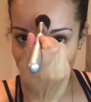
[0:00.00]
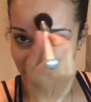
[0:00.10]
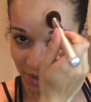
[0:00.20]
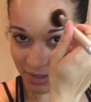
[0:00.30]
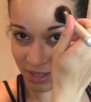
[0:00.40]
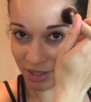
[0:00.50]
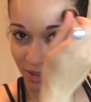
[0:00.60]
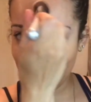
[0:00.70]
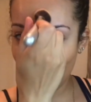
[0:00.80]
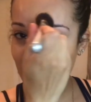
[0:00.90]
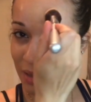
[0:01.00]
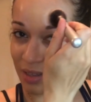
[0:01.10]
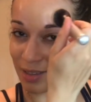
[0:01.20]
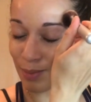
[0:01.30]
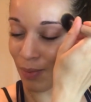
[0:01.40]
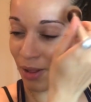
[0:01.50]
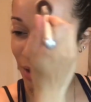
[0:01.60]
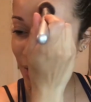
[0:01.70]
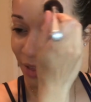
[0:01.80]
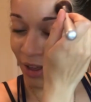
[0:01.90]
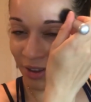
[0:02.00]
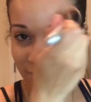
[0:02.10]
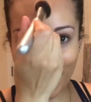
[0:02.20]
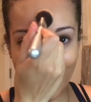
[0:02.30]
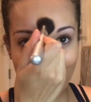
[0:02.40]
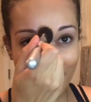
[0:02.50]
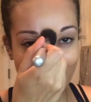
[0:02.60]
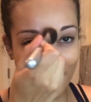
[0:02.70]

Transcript: that foundations typically smell all that great.